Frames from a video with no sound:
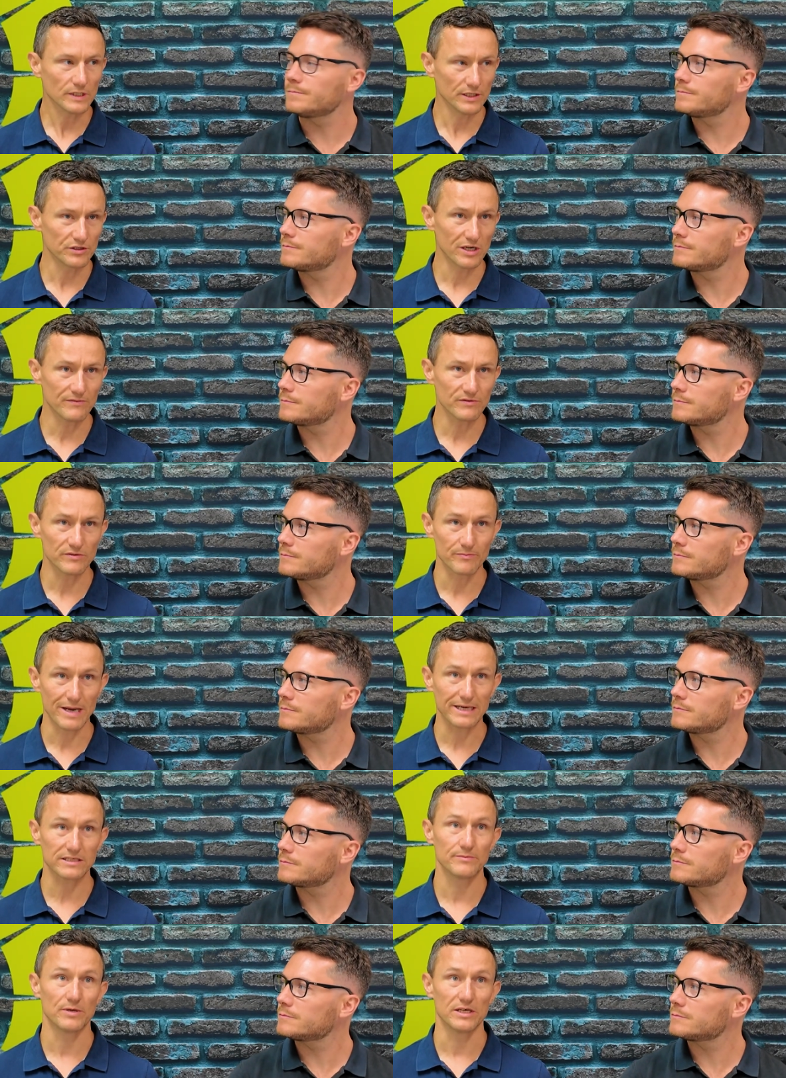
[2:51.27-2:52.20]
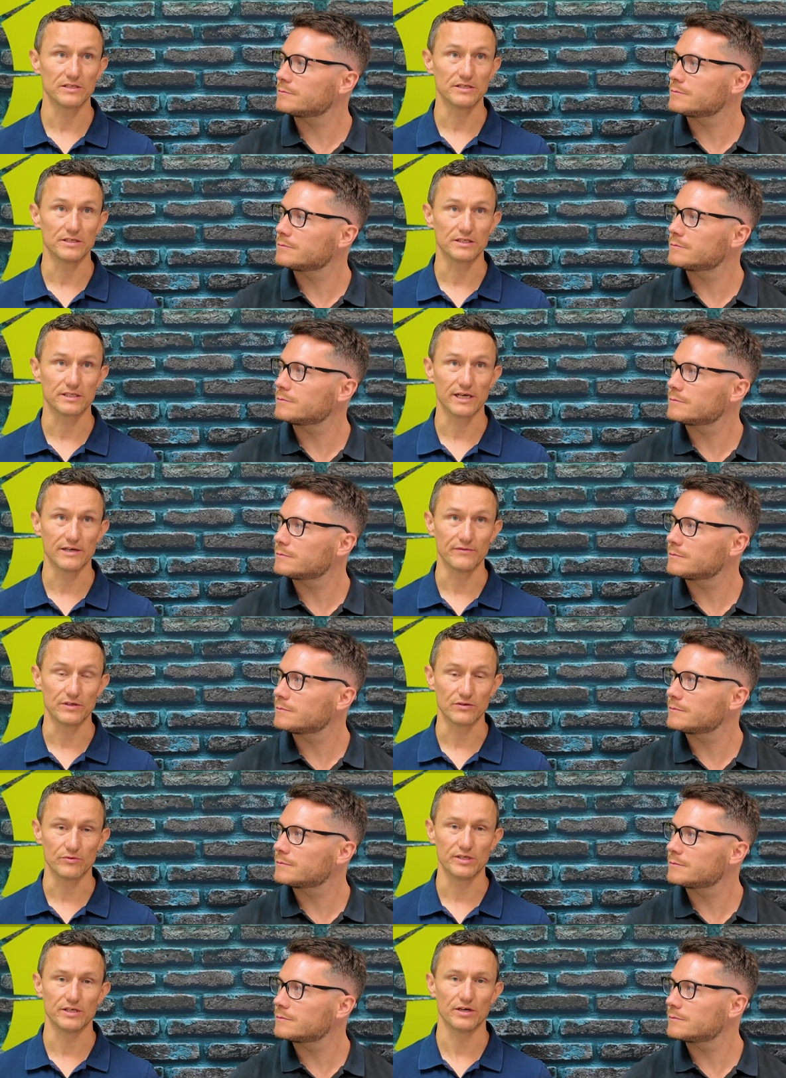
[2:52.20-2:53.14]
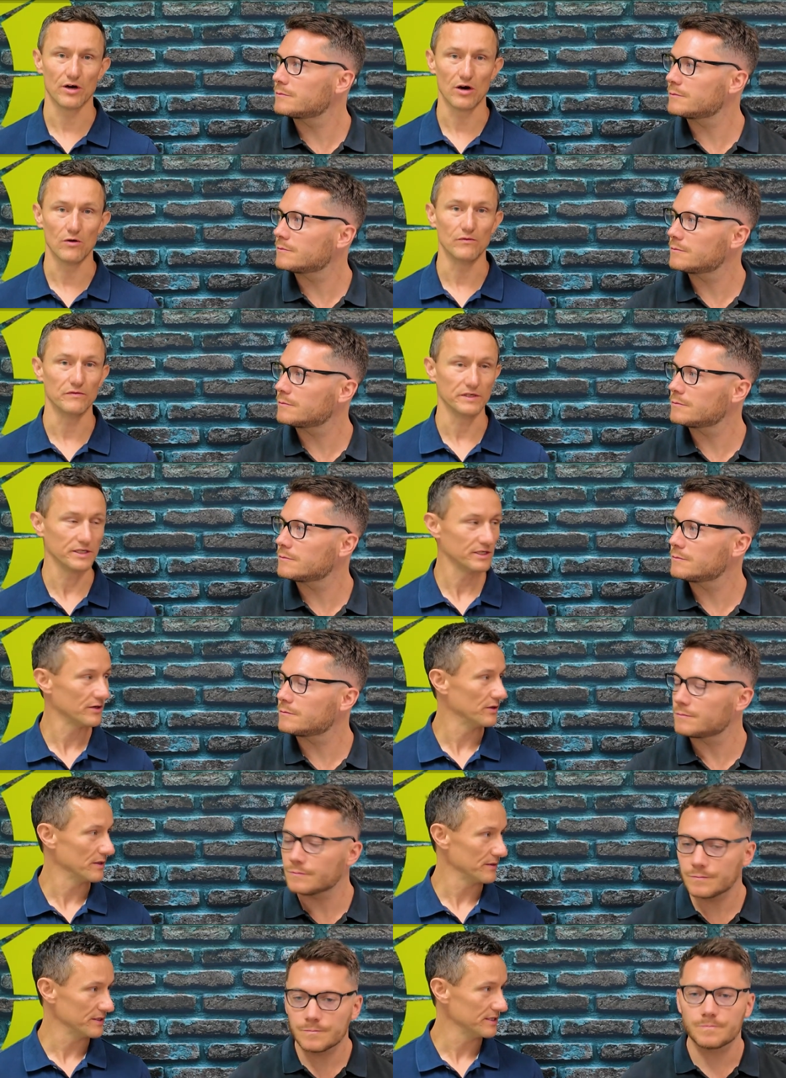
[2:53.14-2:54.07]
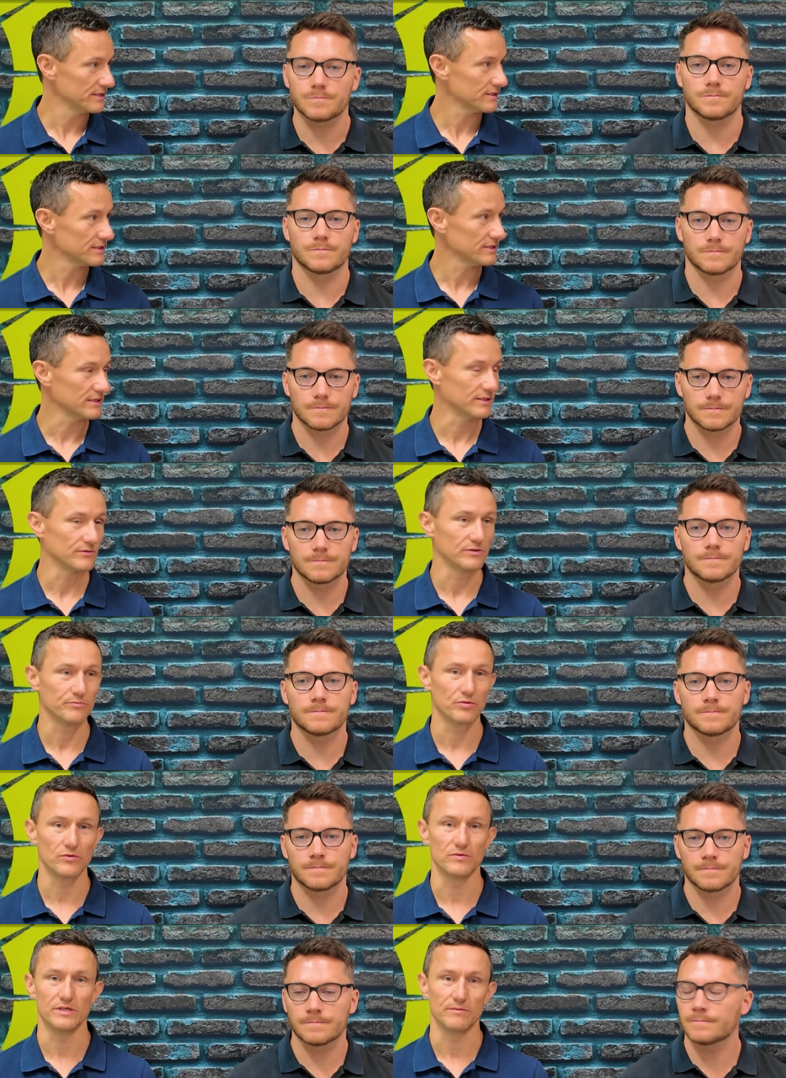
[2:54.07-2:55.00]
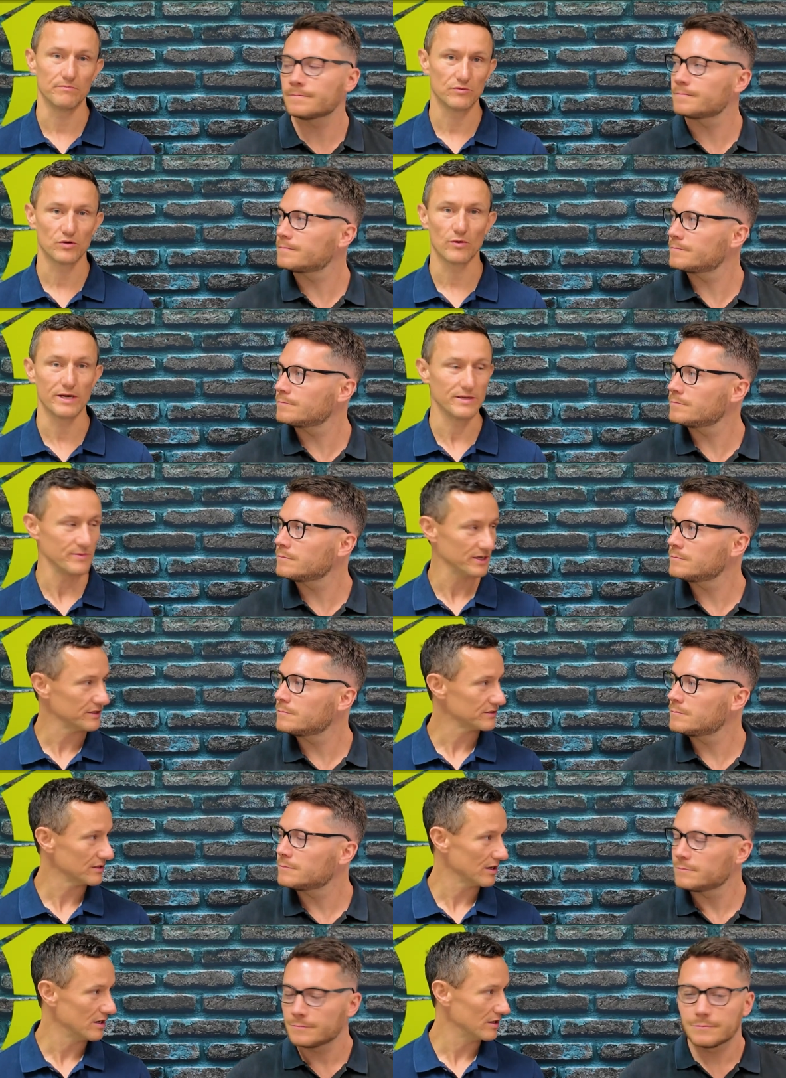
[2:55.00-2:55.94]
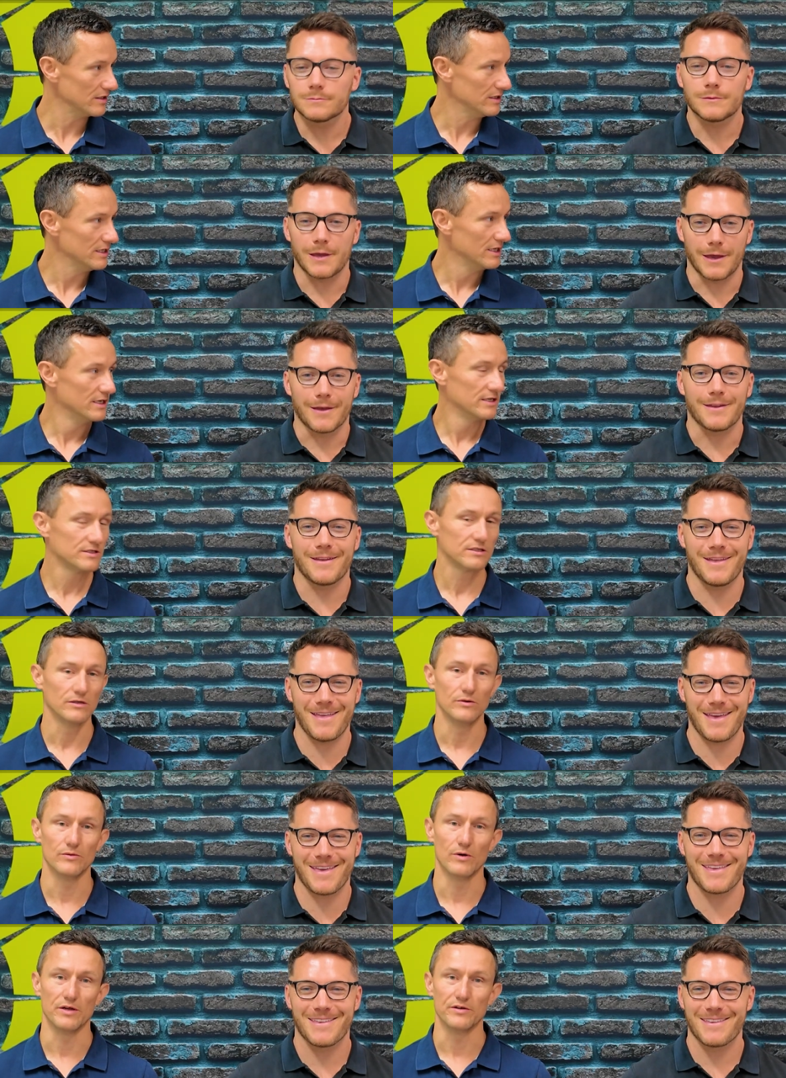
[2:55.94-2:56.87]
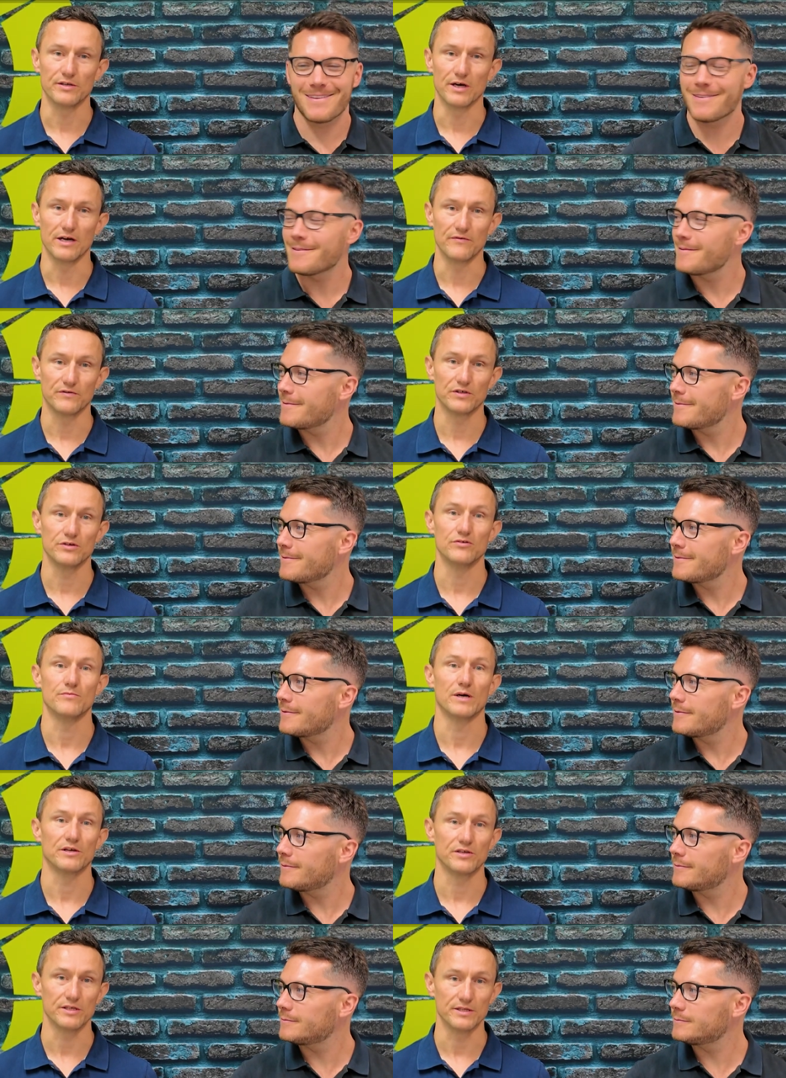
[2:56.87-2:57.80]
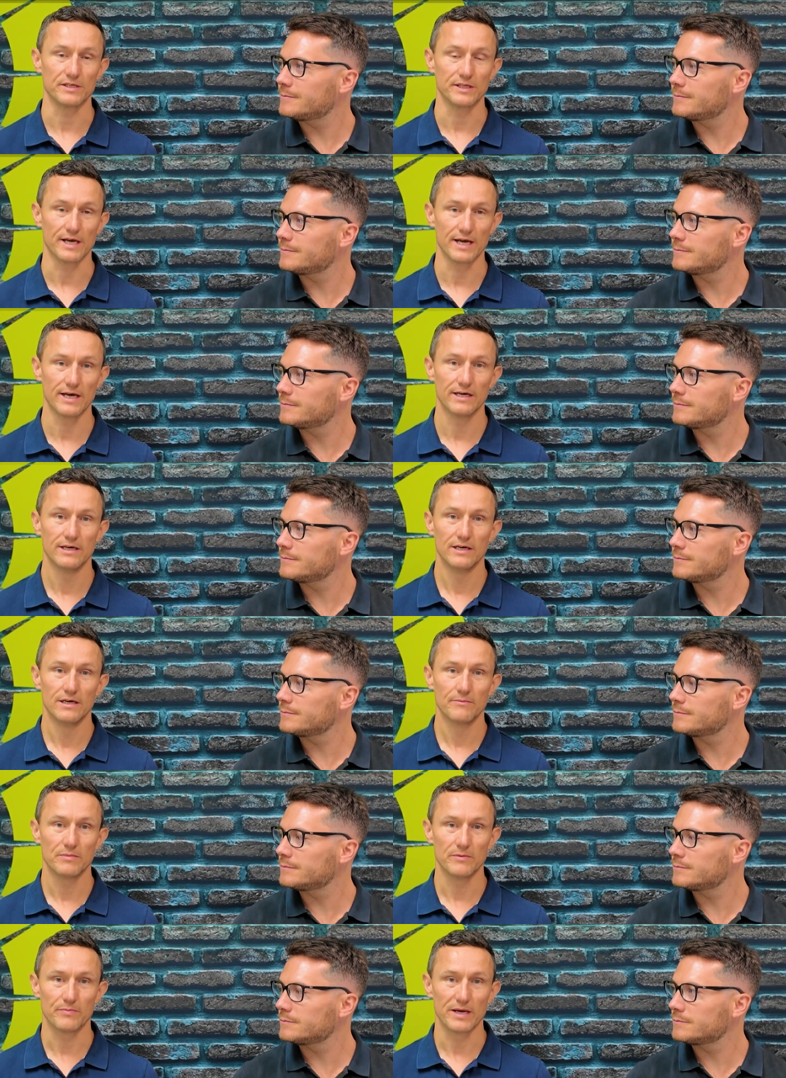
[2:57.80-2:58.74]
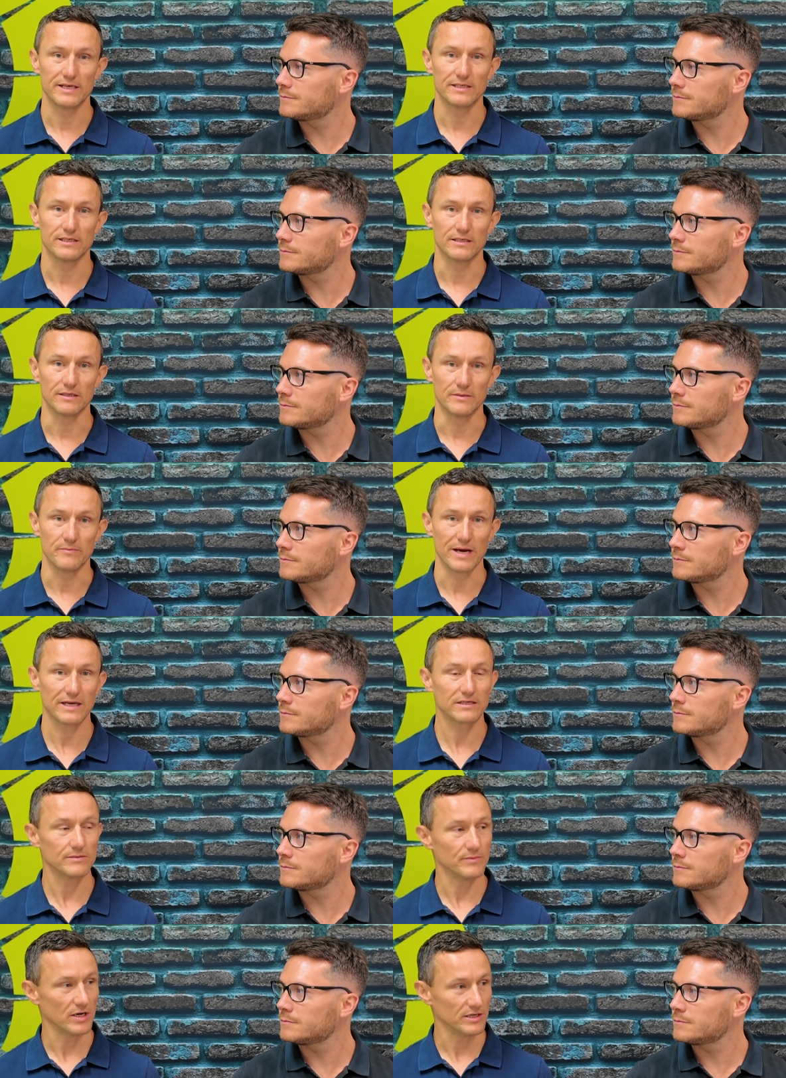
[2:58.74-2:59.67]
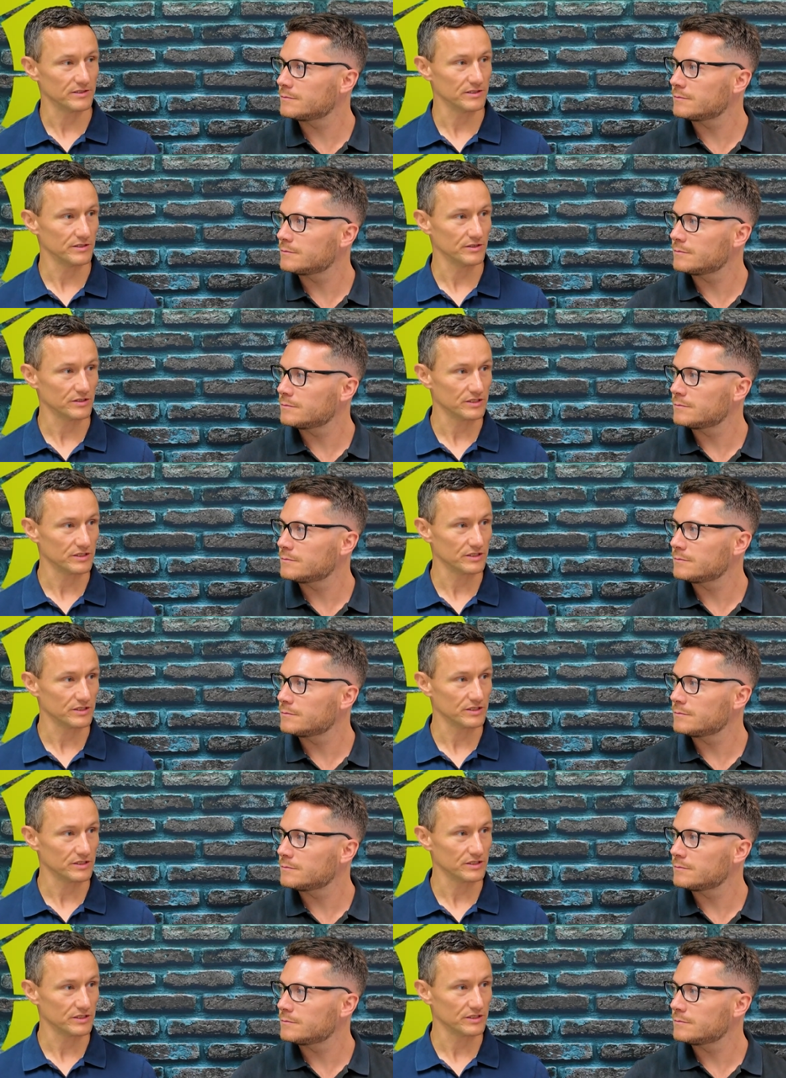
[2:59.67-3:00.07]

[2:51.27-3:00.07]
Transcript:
Speaker 1: in terms of maximizing your savings, we did a whole video on this and it was probably 20 minutes long. Yeah. so we won't dive too much into that. But basically, maximizing